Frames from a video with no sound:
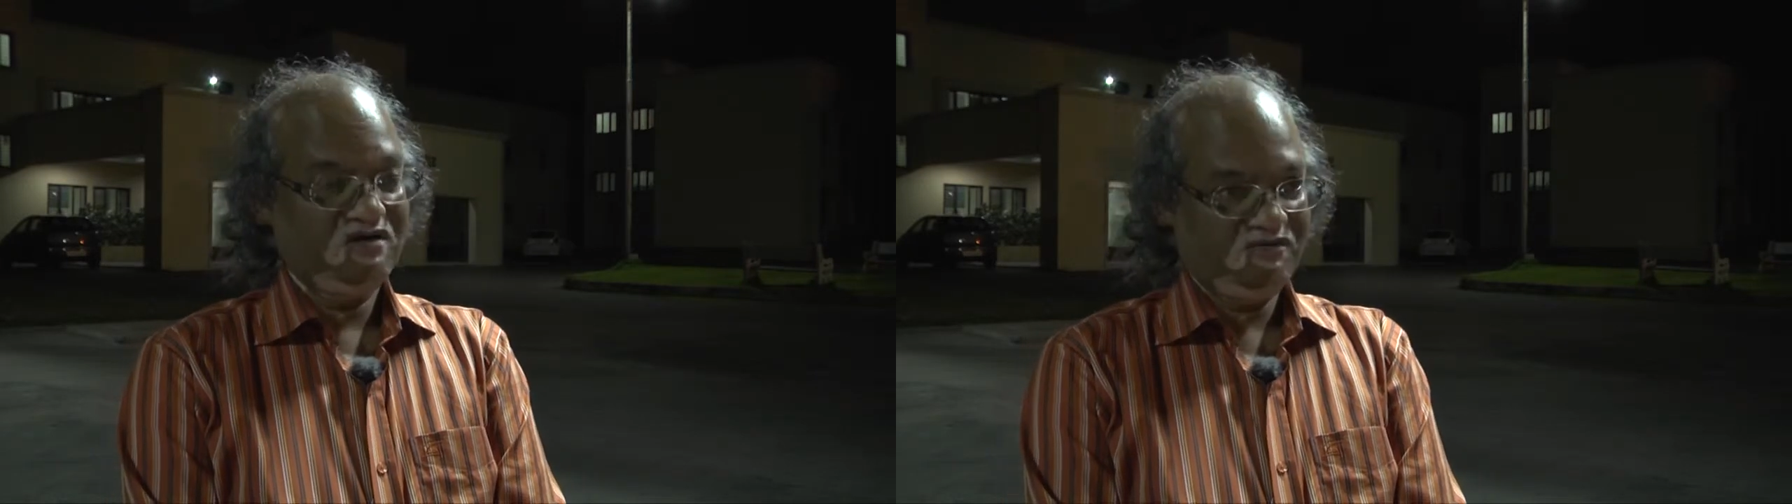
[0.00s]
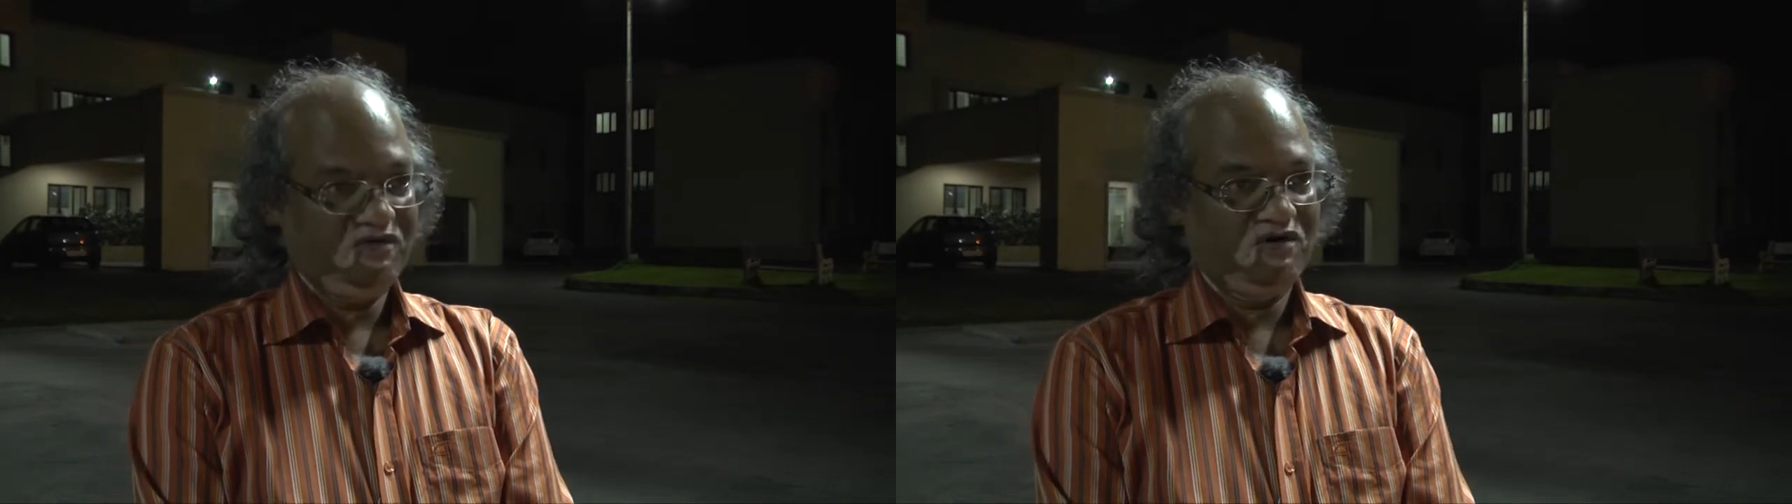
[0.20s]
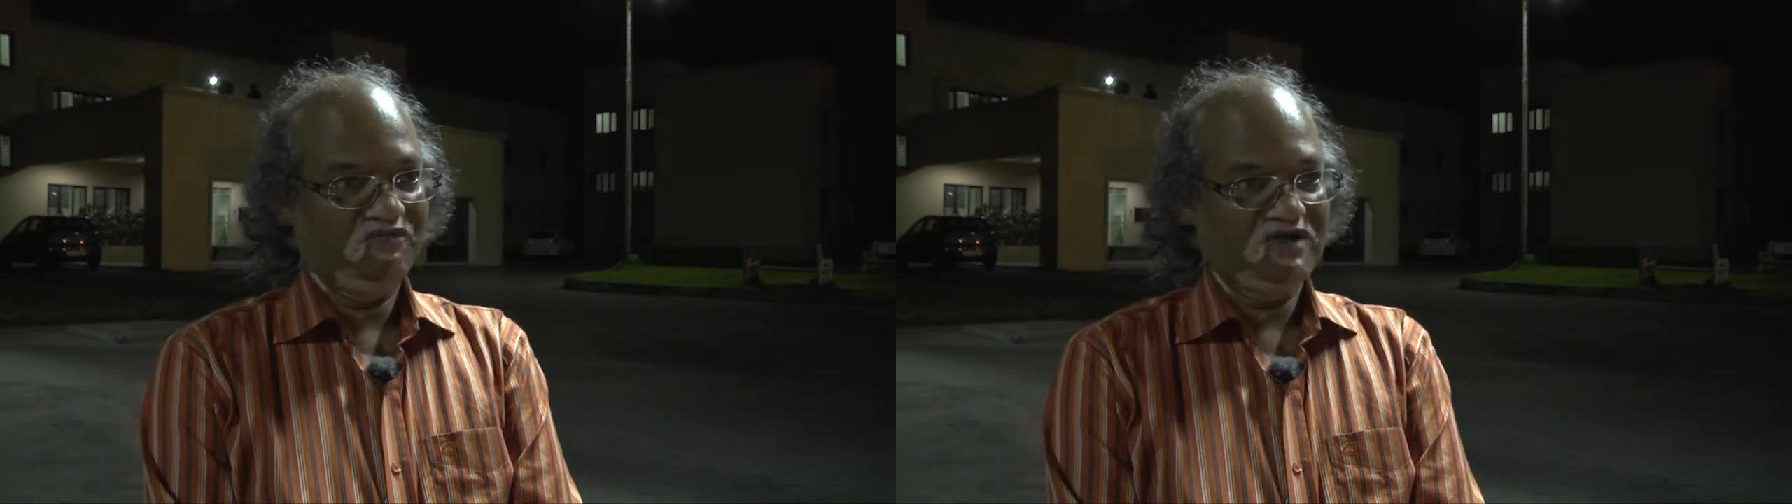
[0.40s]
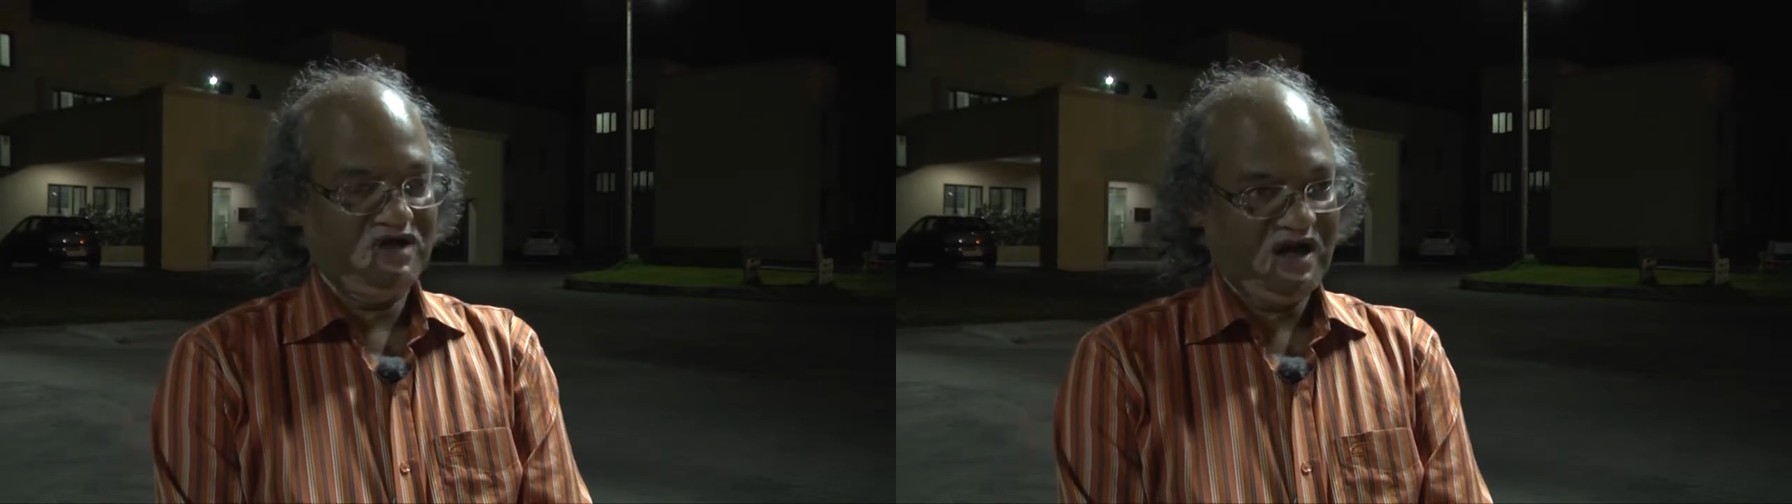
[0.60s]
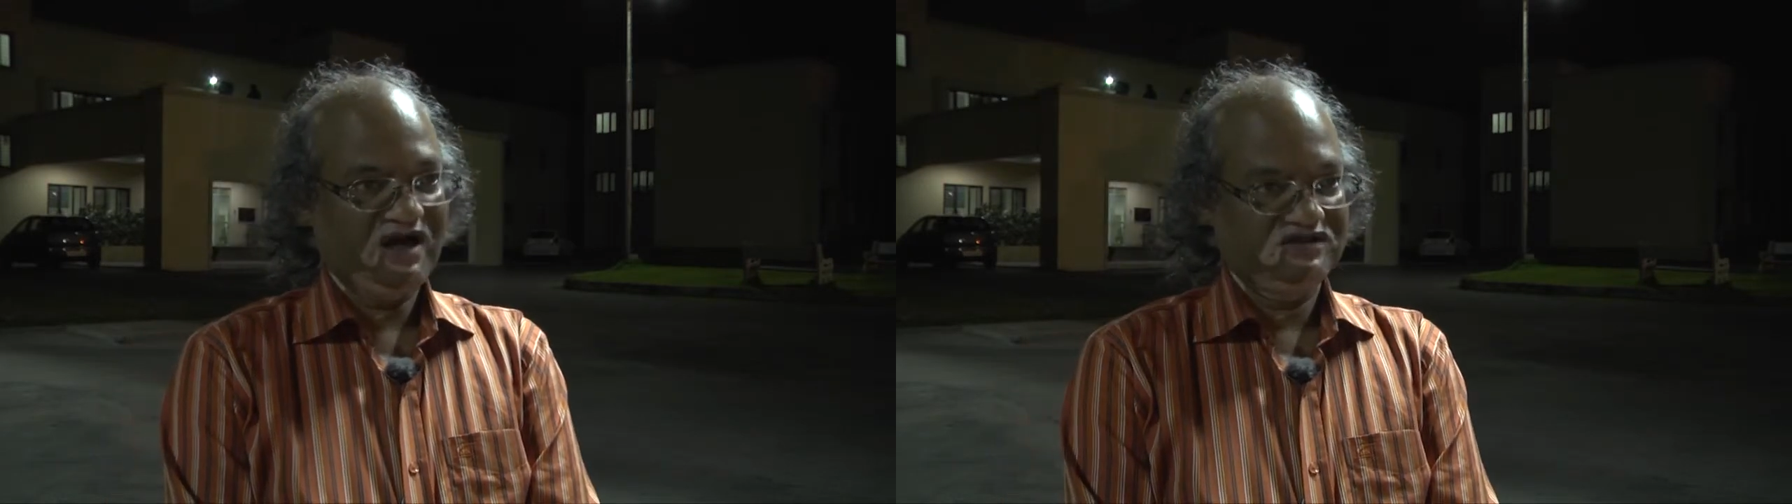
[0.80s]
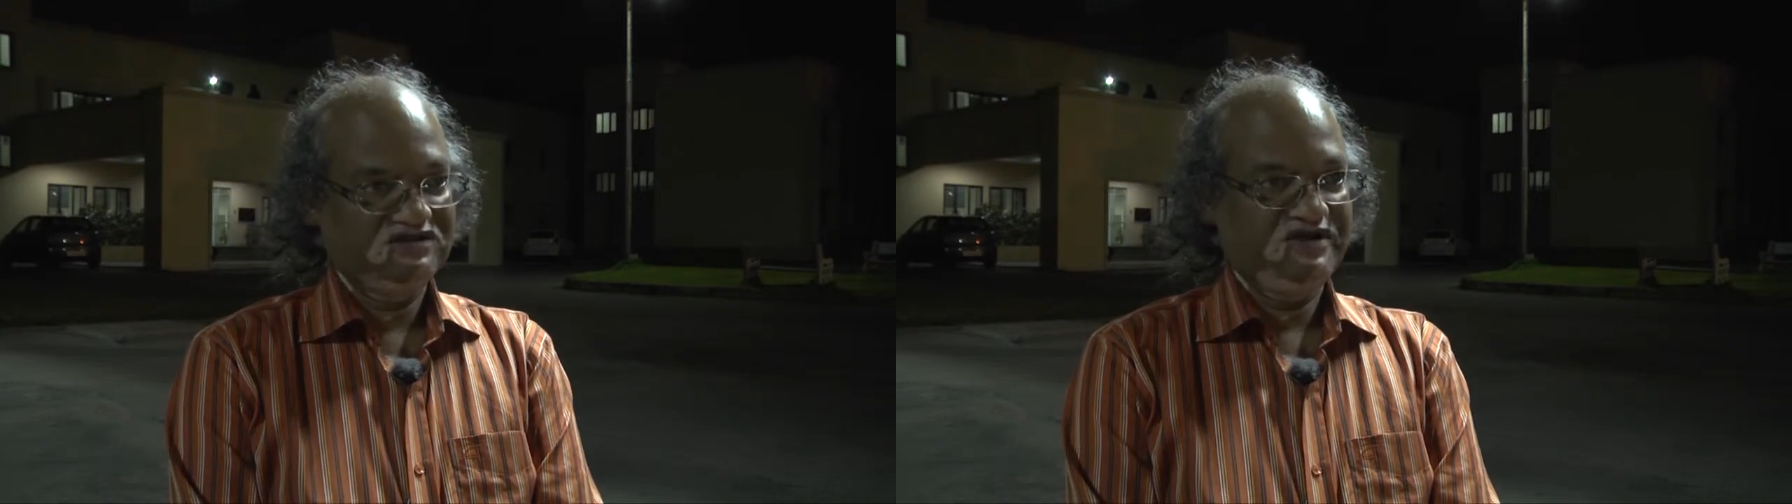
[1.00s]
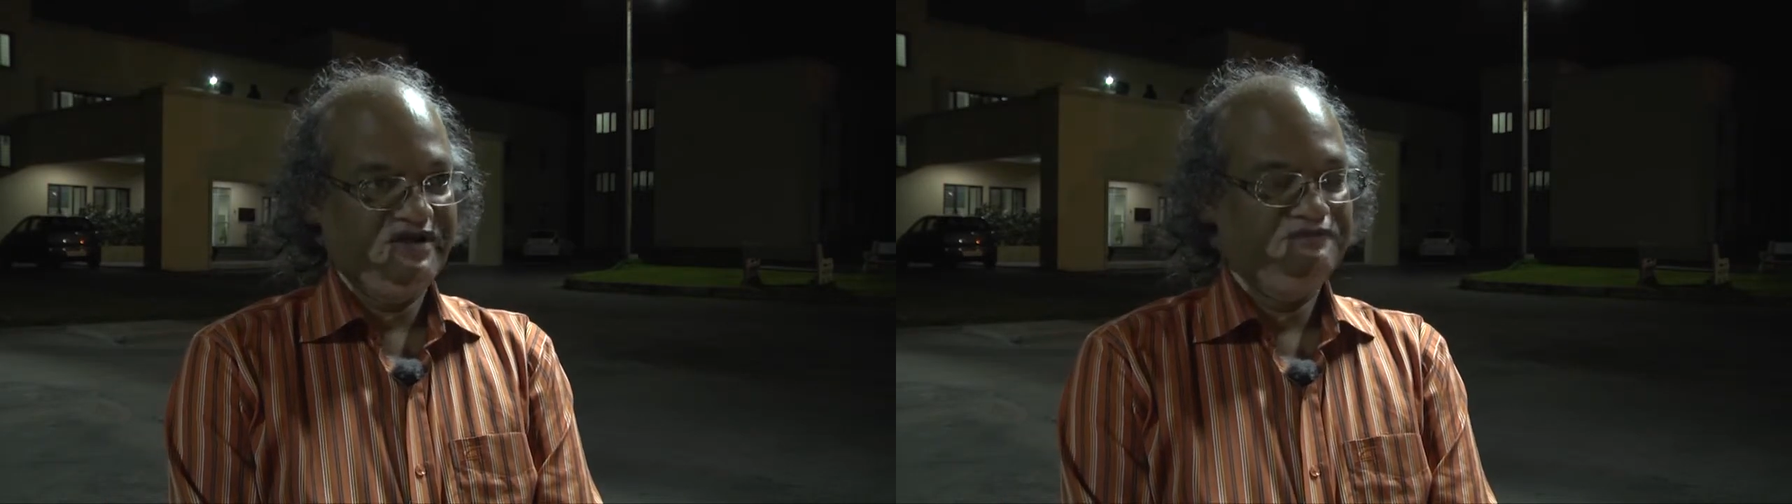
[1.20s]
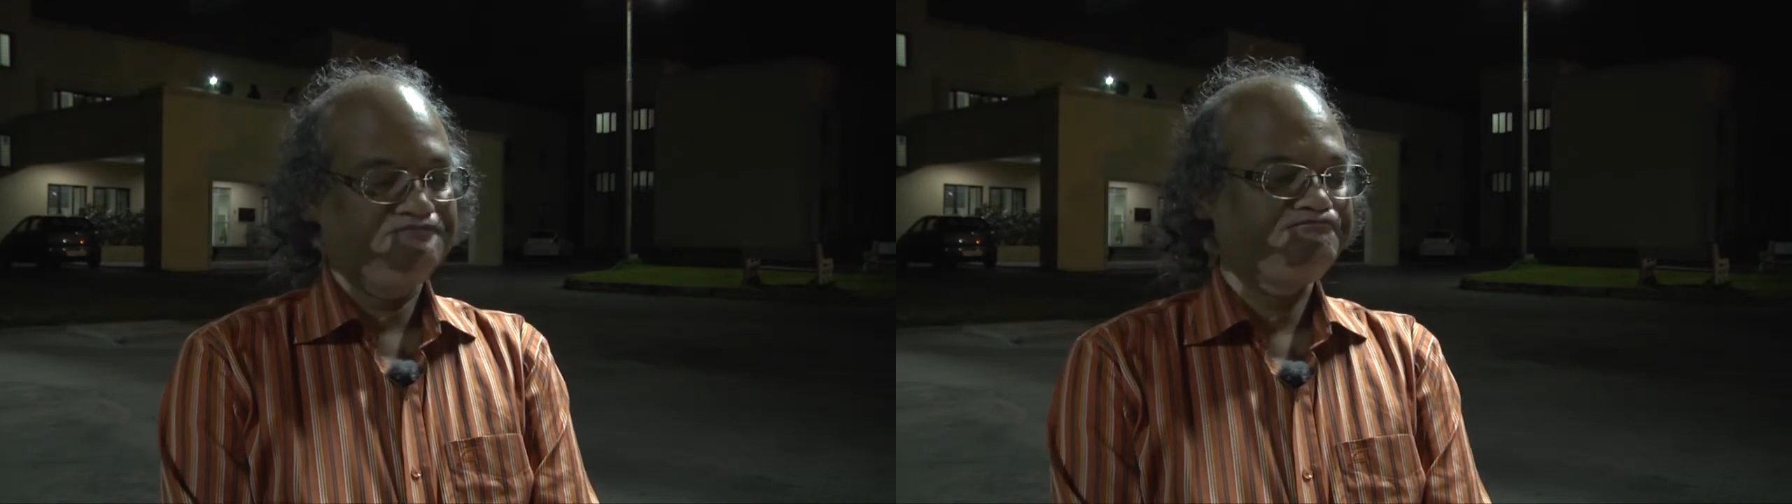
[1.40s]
from the Dhaka city.